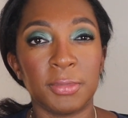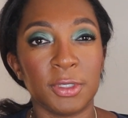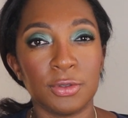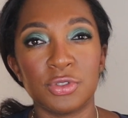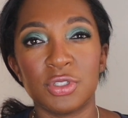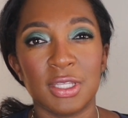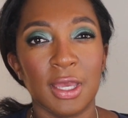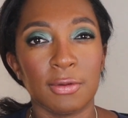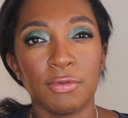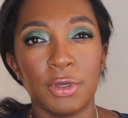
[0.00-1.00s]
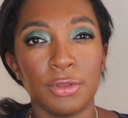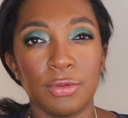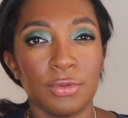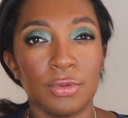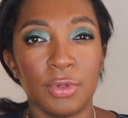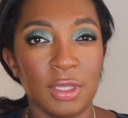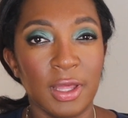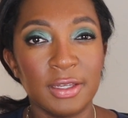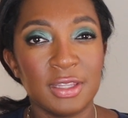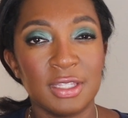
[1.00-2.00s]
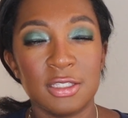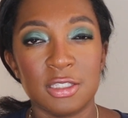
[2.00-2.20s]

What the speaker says: but usually I run through a lot of these.